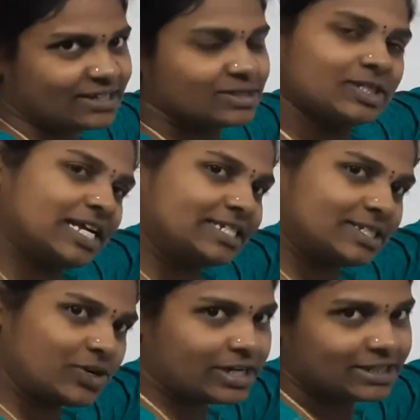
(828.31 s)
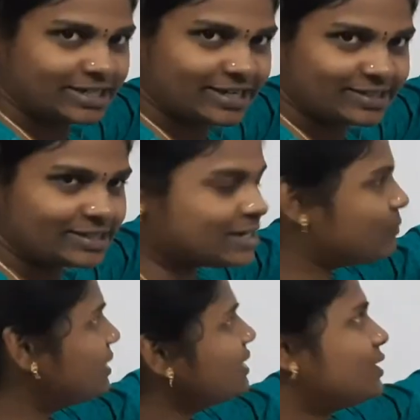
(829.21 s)
So that's not a 3-digit
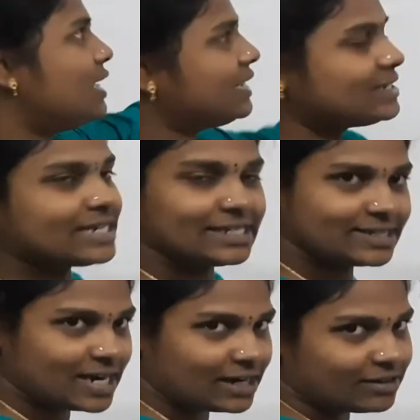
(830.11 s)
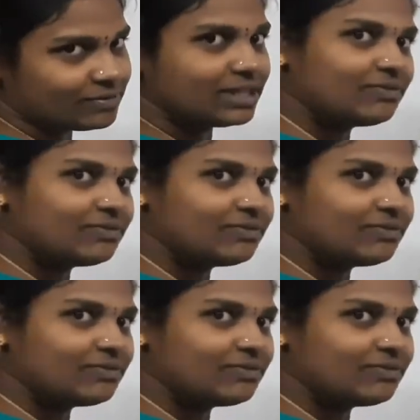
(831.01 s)
number. So let us get started with